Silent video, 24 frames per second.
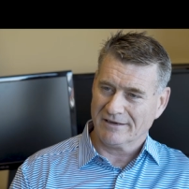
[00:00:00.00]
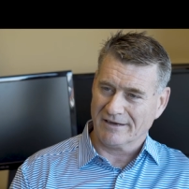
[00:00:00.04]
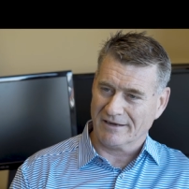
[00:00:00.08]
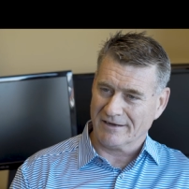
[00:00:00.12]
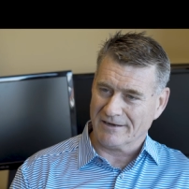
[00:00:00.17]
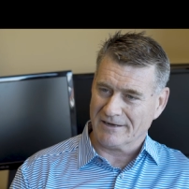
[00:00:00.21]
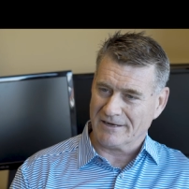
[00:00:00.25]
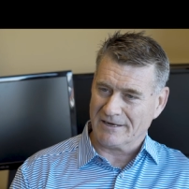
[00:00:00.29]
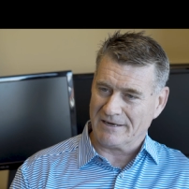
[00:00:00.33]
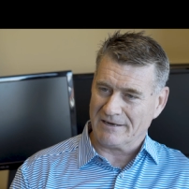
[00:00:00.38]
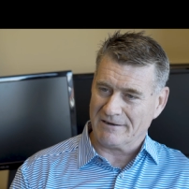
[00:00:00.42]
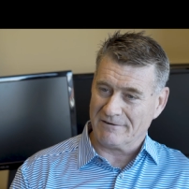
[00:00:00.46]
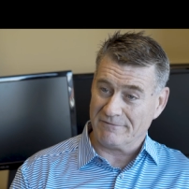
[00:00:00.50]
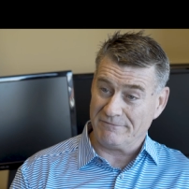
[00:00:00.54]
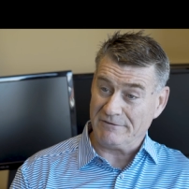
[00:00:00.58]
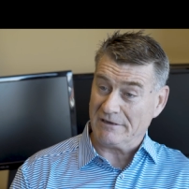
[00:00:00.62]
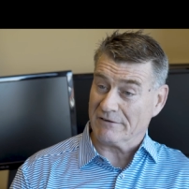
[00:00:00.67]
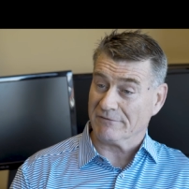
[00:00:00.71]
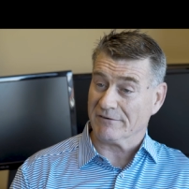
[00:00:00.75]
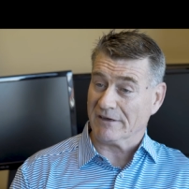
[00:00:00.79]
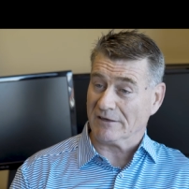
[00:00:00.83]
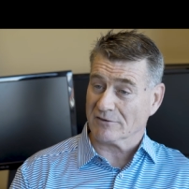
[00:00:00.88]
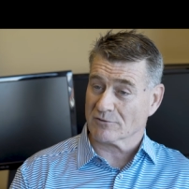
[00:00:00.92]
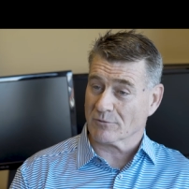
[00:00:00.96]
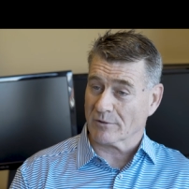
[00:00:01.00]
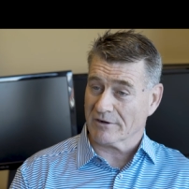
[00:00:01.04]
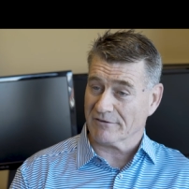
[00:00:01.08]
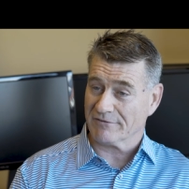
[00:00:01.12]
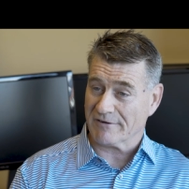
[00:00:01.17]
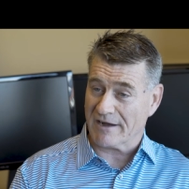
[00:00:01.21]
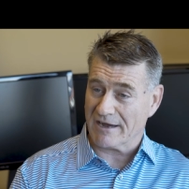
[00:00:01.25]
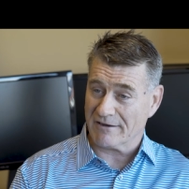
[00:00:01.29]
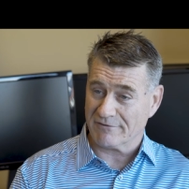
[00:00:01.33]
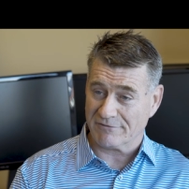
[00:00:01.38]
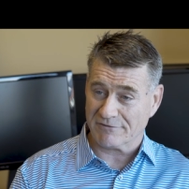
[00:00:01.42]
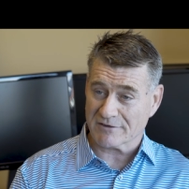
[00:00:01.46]
uh, VFA
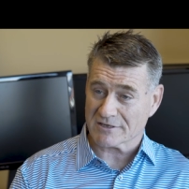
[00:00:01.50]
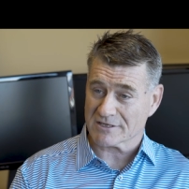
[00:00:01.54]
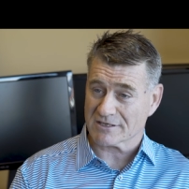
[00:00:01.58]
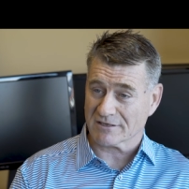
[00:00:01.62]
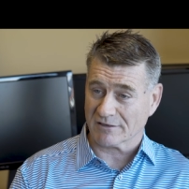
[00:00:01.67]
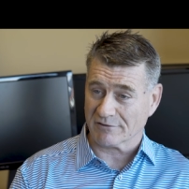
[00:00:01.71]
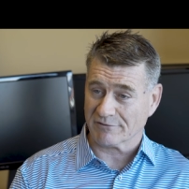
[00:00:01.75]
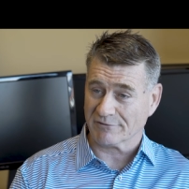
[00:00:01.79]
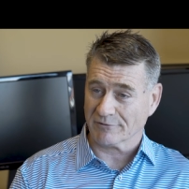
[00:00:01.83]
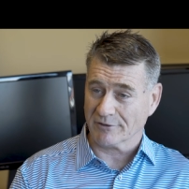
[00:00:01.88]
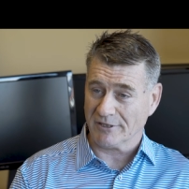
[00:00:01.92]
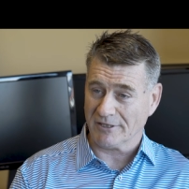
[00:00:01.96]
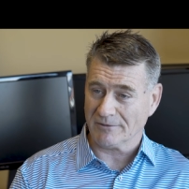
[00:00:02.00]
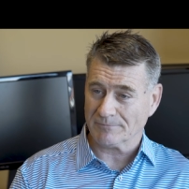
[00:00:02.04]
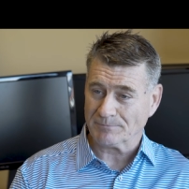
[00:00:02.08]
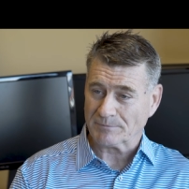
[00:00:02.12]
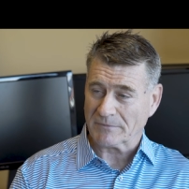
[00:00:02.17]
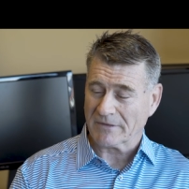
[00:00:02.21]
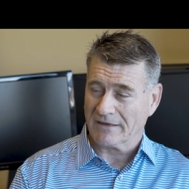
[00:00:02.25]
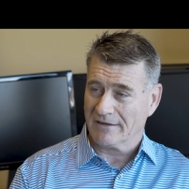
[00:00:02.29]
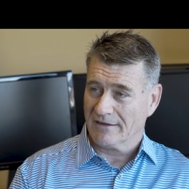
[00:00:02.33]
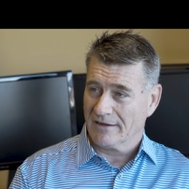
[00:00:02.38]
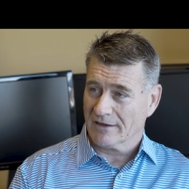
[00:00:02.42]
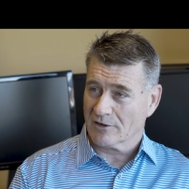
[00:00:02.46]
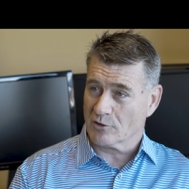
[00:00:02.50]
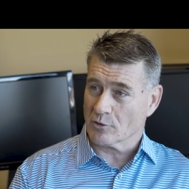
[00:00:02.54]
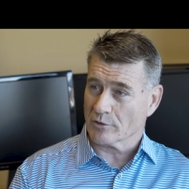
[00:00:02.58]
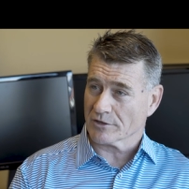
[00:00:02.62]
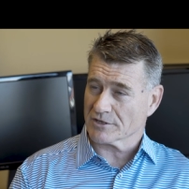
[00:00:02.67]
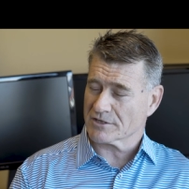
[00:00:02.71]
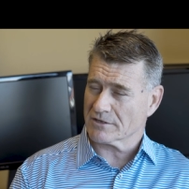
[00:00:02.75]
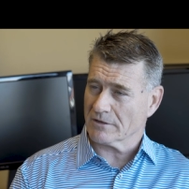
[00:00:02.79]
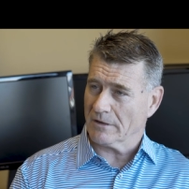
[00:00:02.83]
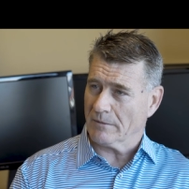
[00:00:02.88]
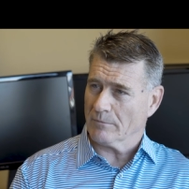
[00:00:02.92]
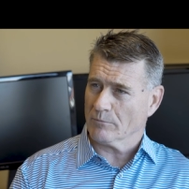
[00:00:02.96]
25, Fist of the Fleet. Of
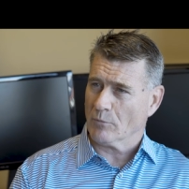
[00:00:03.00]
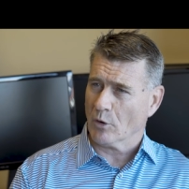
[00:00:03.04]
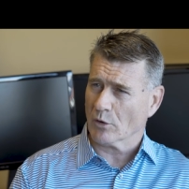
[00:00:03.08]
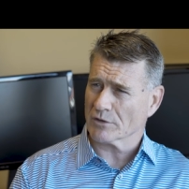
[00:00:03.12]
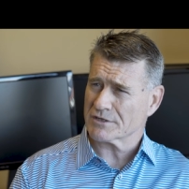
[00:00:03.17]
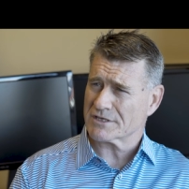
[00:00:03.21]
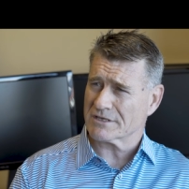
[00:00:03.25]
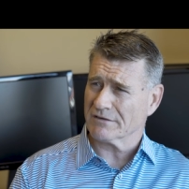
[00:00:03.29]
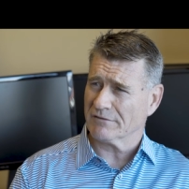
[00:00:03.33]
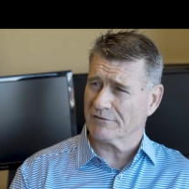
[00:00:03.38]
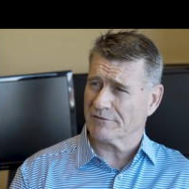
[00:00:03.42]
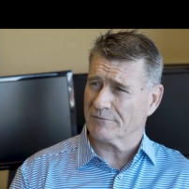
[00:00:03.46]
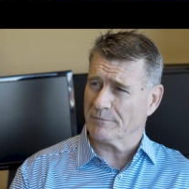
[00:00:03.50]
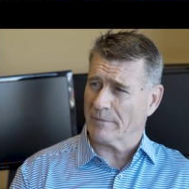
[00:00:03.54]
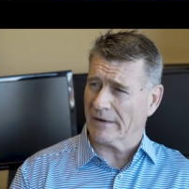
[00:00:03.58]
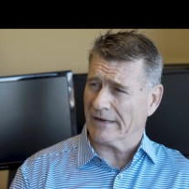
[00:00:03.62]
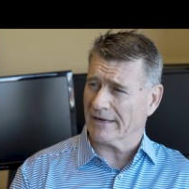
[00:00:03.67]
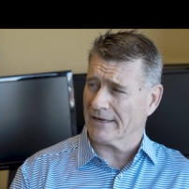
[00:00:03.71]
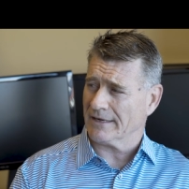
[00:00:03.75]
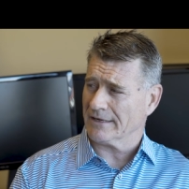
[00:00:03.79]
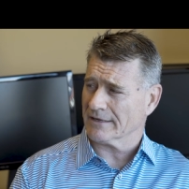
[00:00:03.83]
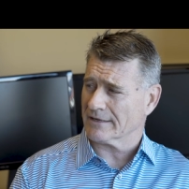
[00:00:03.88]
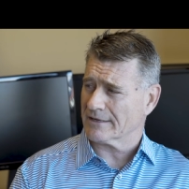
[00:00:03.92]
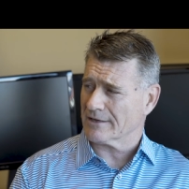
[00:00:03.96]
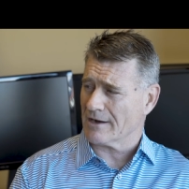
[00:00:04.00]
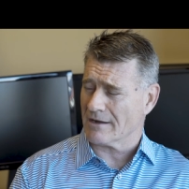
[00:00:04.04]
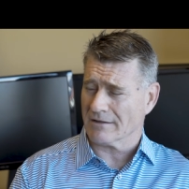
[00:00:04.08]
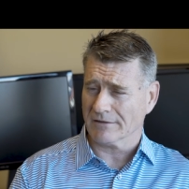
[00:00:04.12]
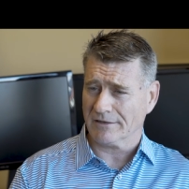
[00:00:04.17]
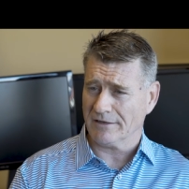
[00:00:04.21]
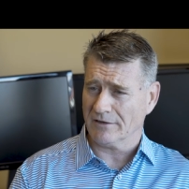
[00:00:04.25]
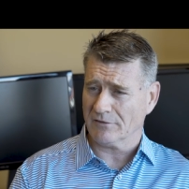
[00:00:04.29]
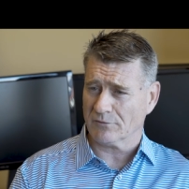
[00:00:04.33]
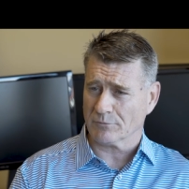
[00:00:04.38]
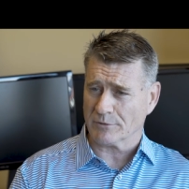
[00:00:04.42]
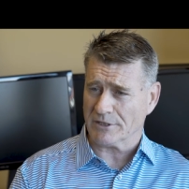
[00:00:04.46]
course, most of my
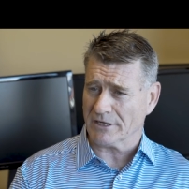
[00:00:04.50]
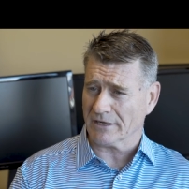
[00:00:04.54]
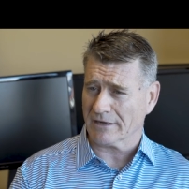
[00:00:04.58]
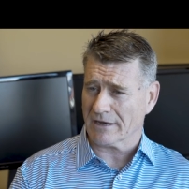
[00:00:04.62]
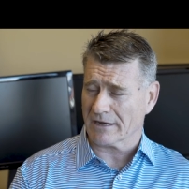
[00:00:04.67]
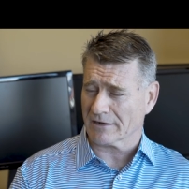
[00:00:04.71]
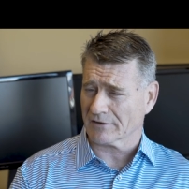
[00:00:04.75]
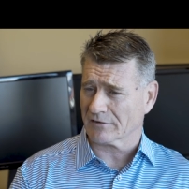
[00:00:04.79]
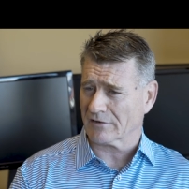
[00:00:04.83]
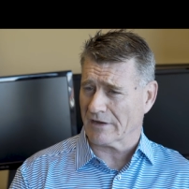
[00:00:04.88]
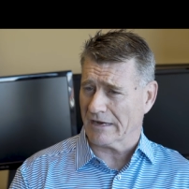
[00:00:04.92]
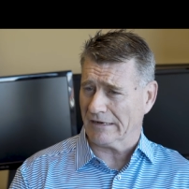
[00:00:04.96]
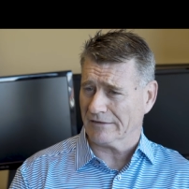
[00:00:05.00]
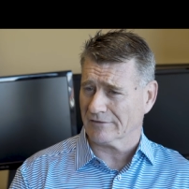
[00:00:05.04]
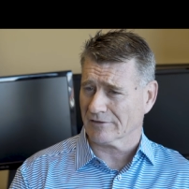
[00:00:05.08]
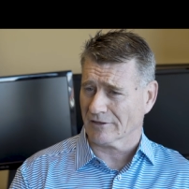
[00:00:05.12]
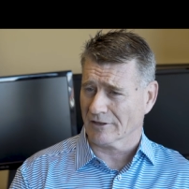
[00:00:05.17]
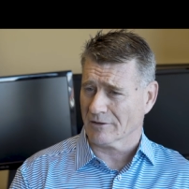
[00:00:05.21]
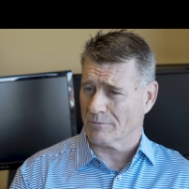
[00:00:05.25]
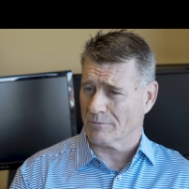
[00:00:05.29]
colleagues, when you got assigned to